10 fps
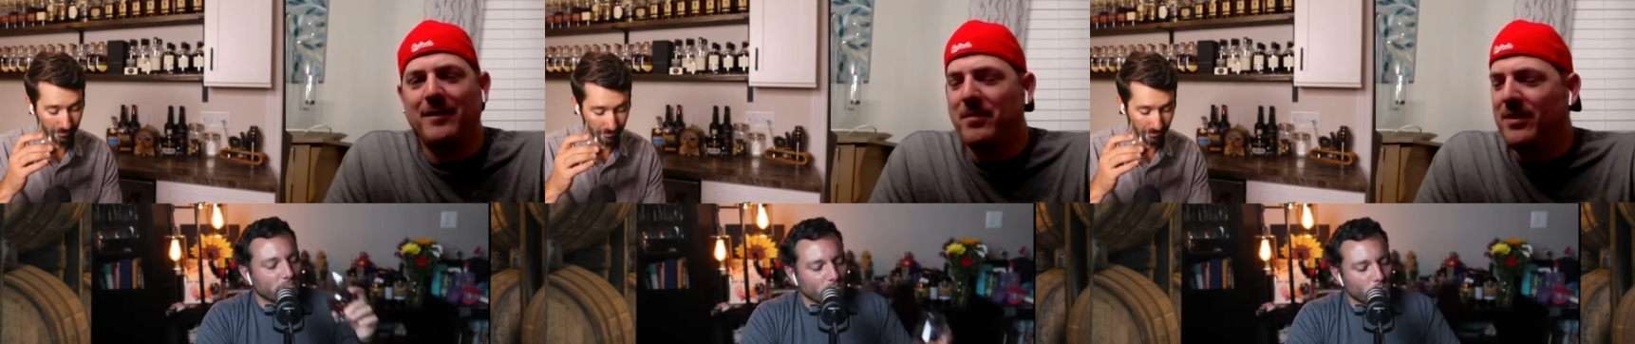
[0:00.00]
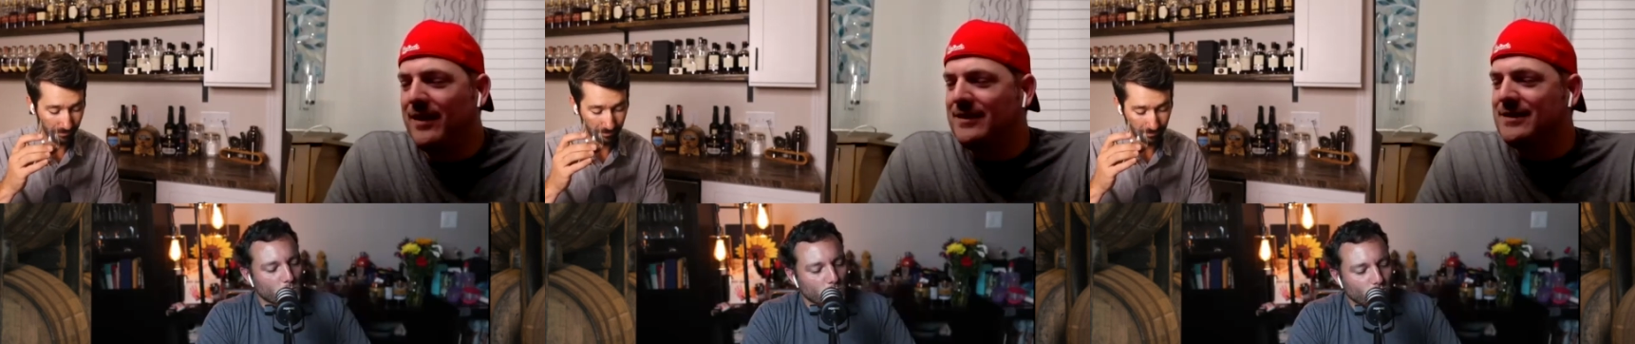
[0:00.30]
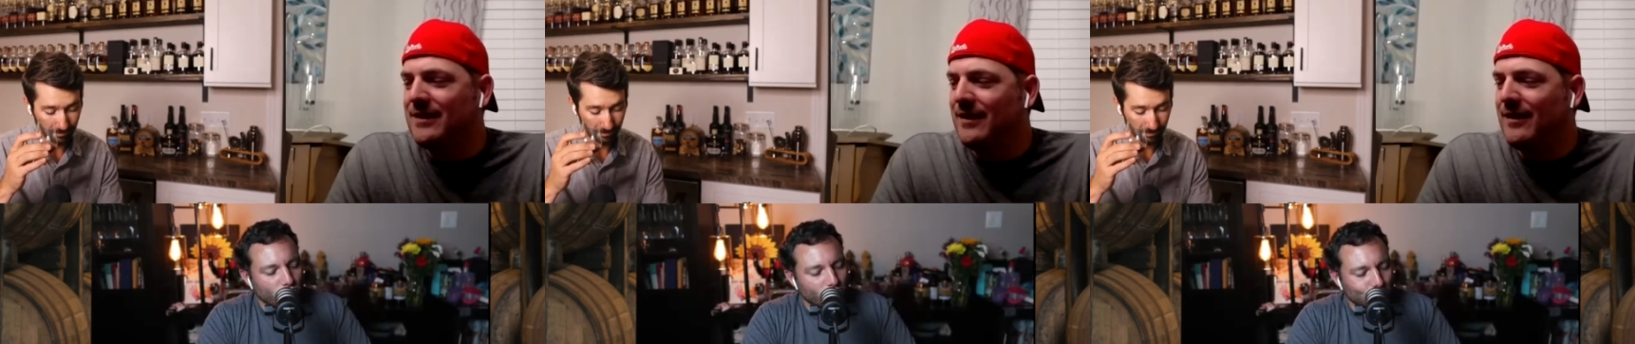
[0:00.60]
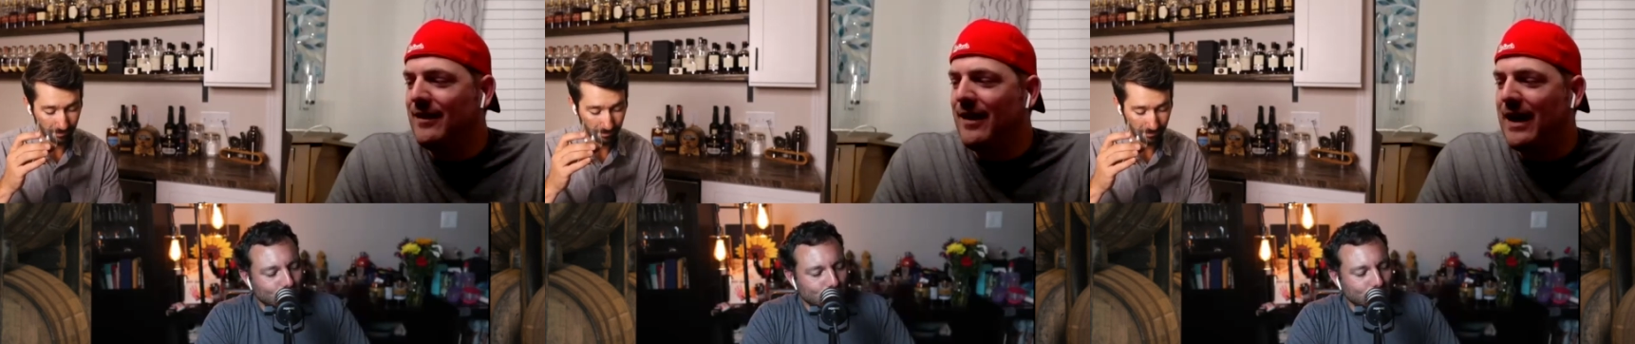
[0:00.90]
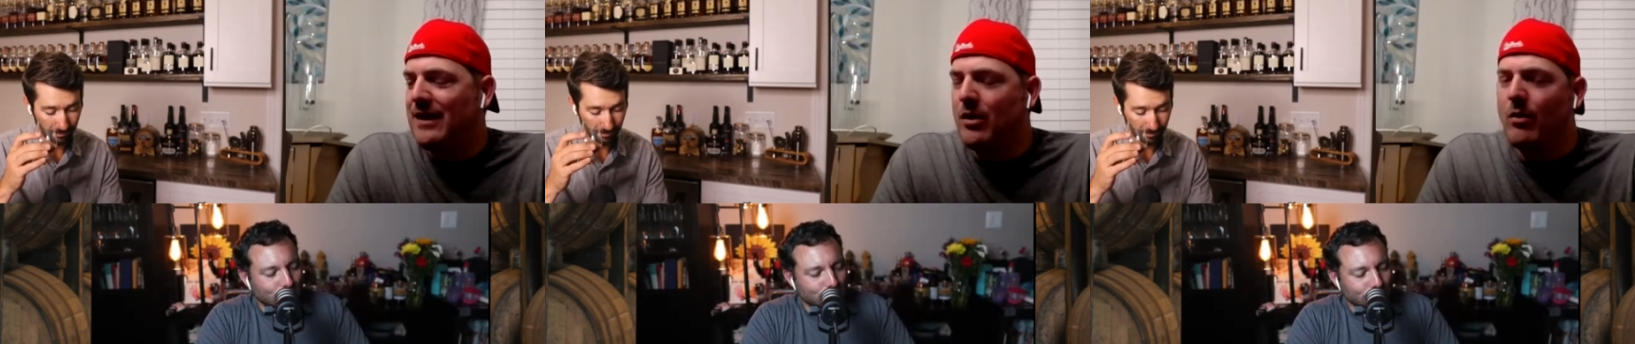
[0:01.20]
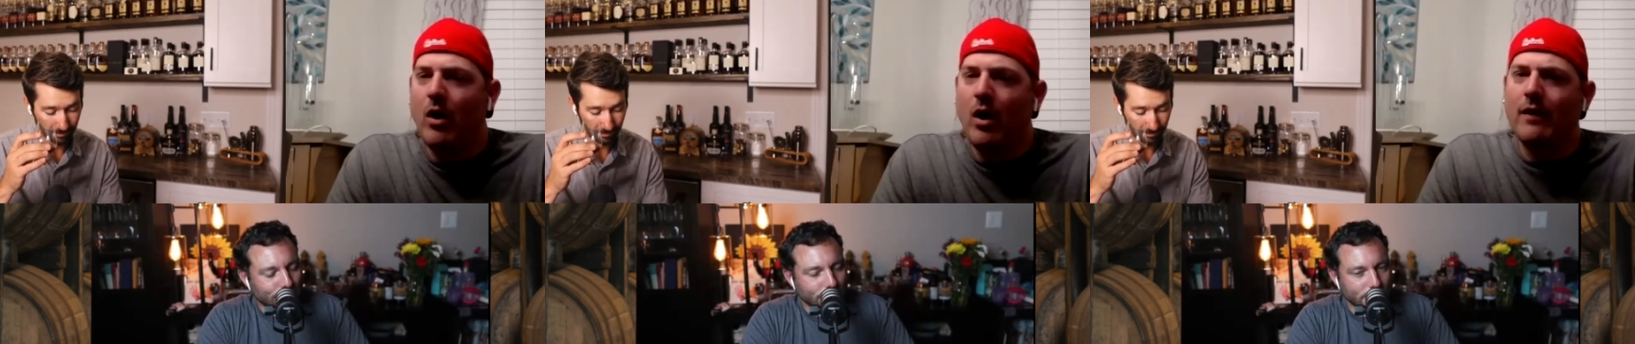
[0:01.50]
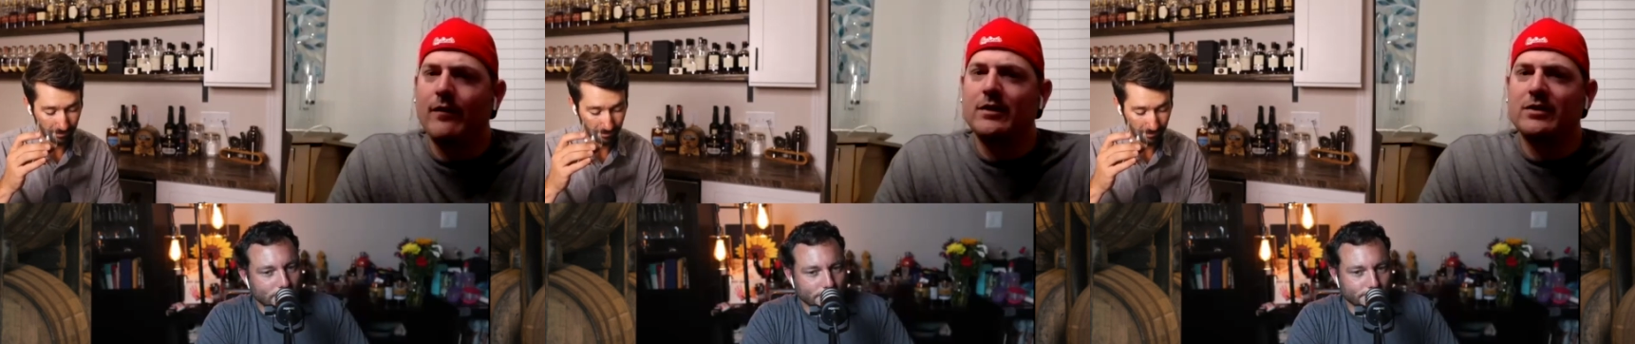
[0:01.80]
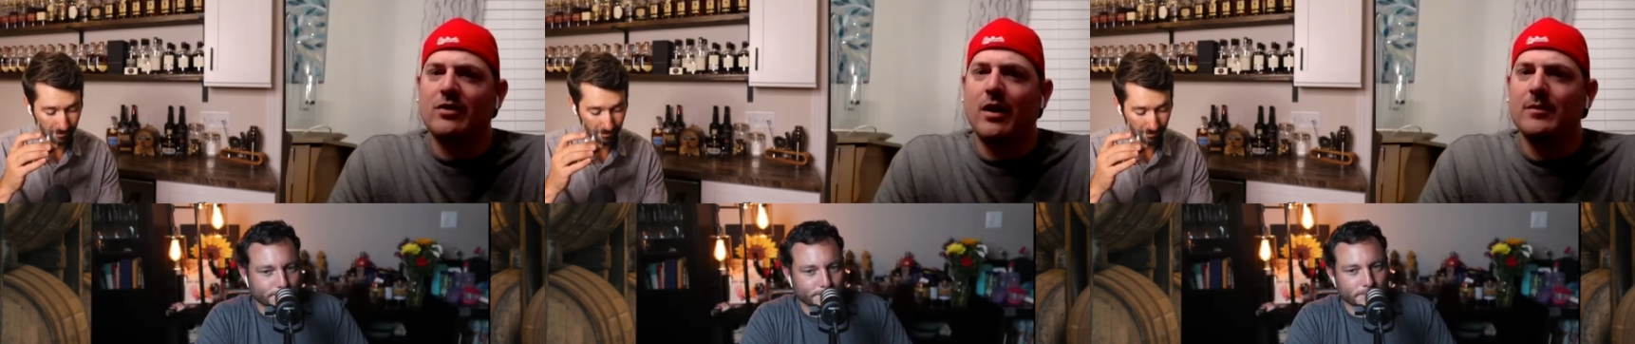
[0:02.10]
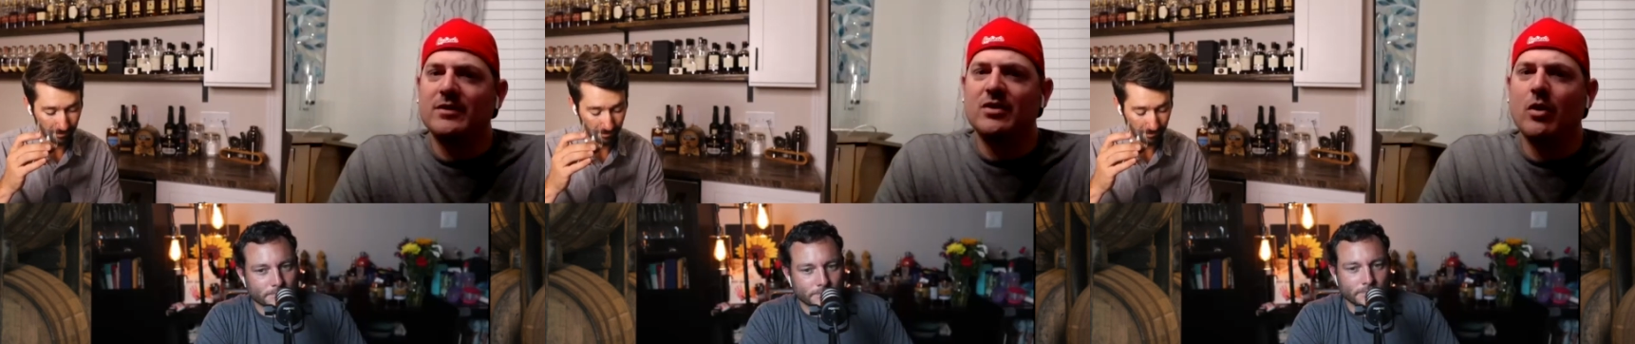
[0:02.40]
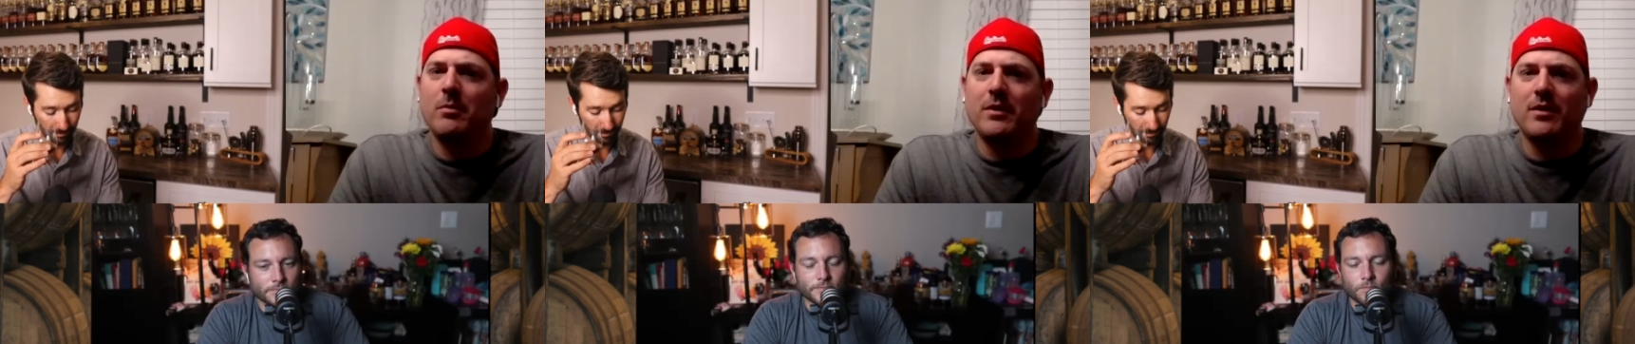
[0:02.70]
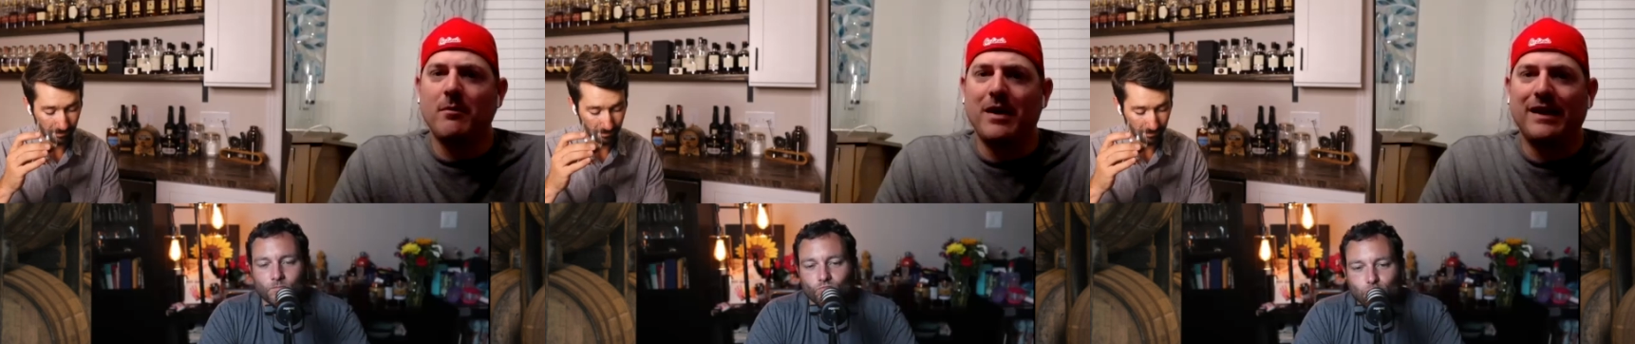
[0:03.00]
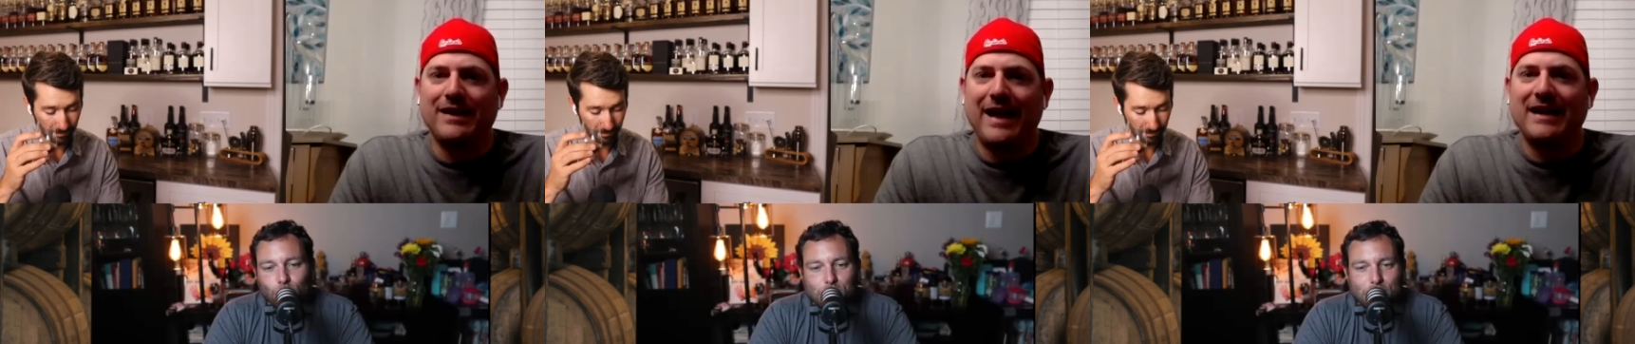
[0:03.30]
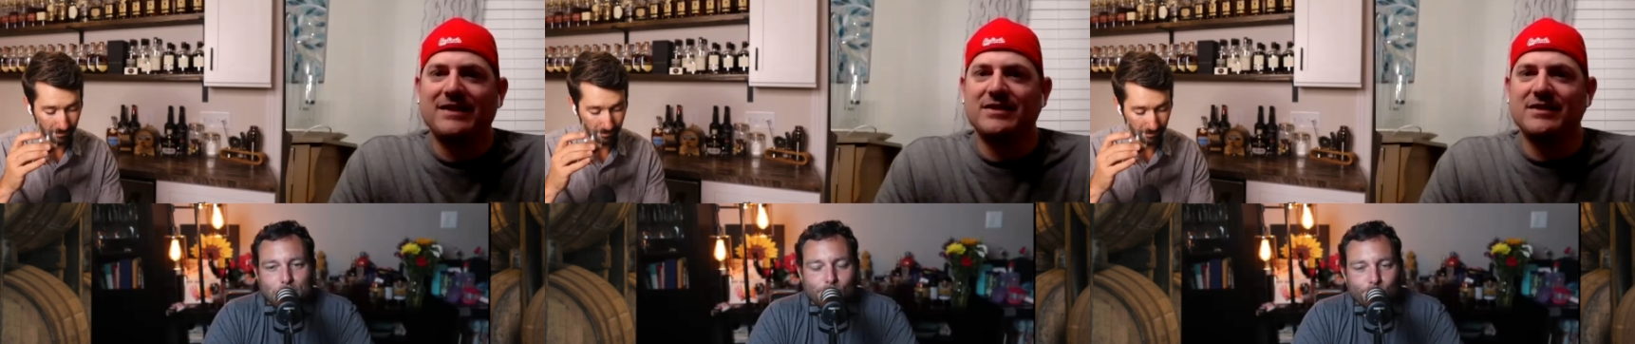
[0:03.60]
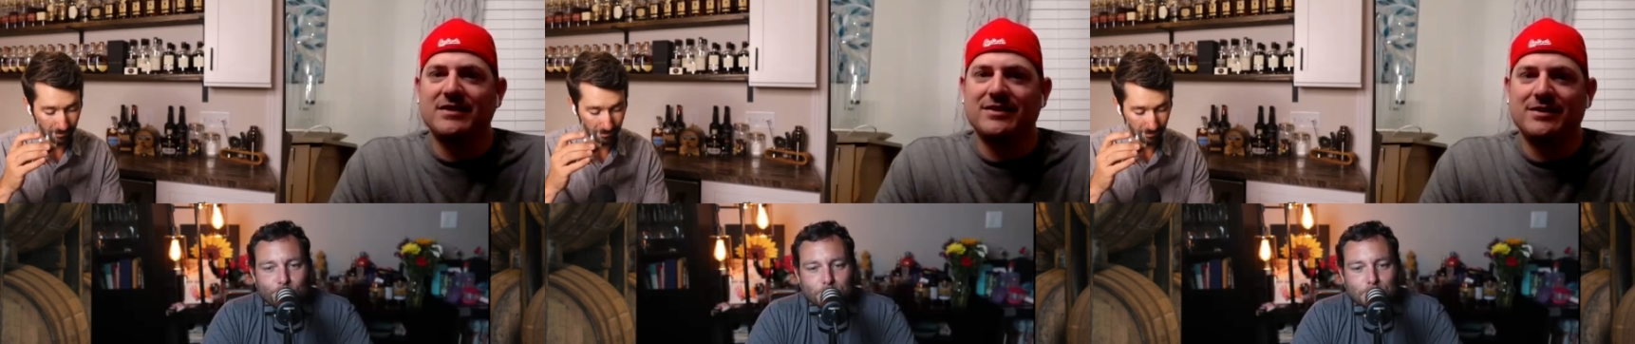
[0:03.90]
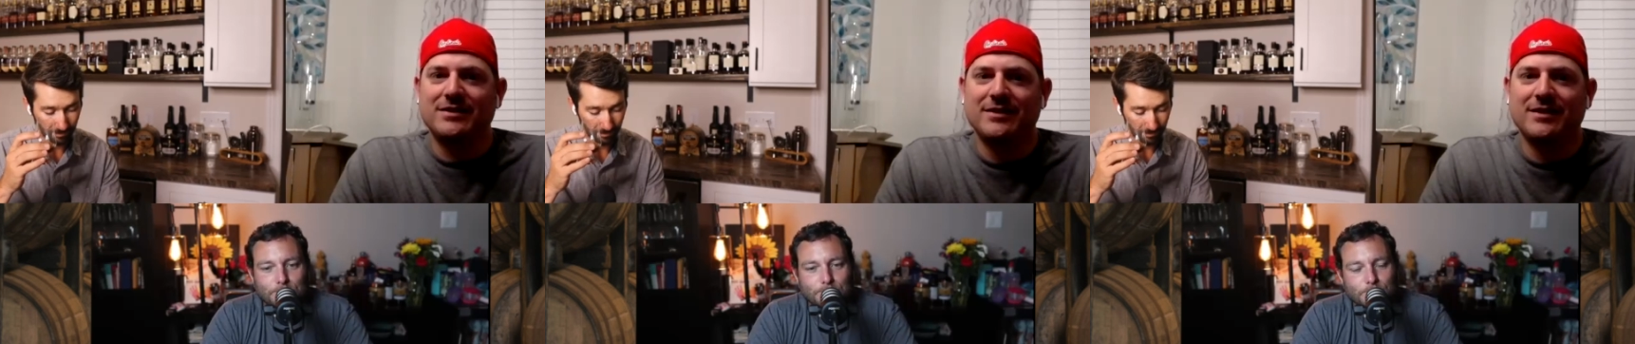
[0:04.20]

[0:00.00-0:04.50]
Speaker 1: this I don't often describe this note, but the molasses